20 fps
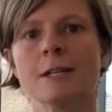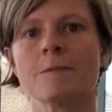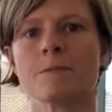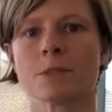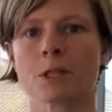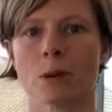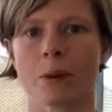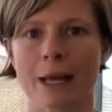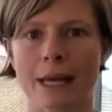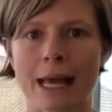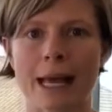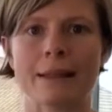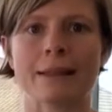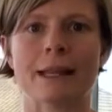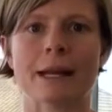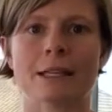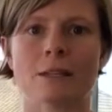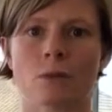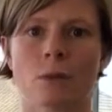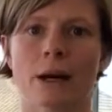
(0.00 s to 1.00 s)
So again,
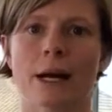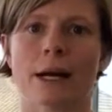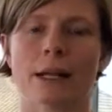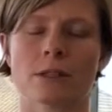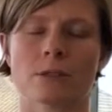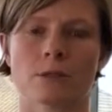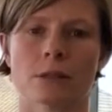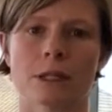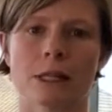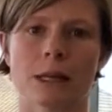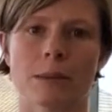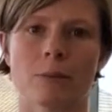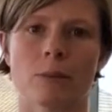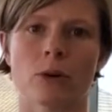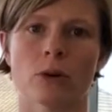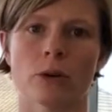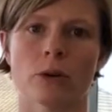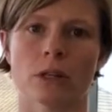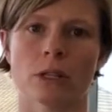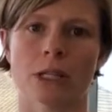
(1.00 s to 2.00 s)
that's why it's really
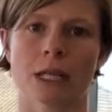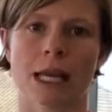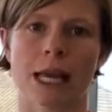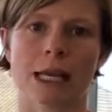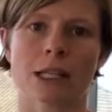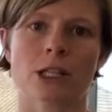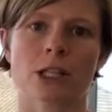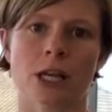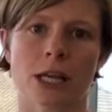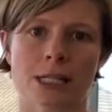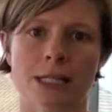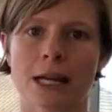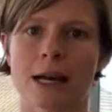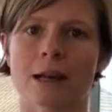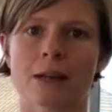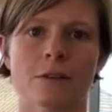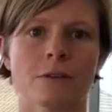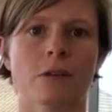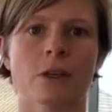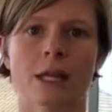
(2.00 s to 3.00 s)
important to get checked
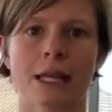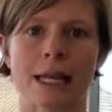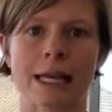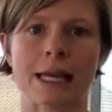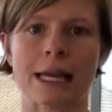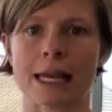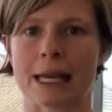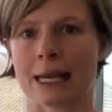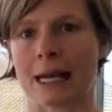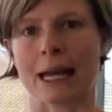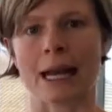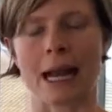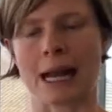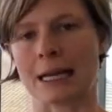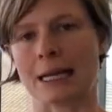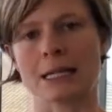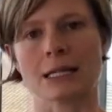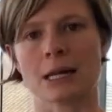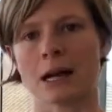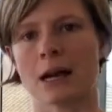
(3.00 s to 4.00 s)
out if you're leaking at
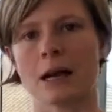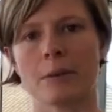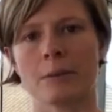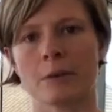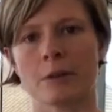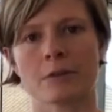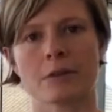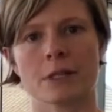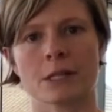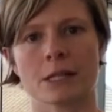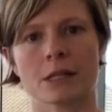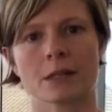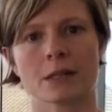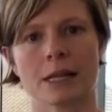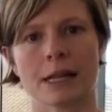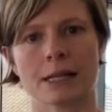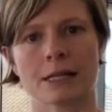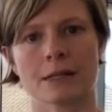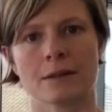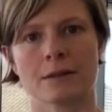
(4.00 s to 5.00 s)
any time with physical
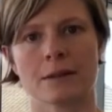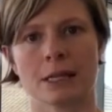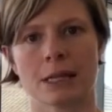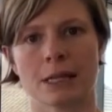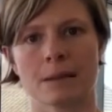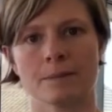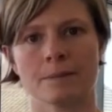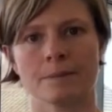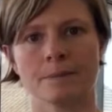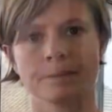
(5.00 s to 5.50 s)
activity.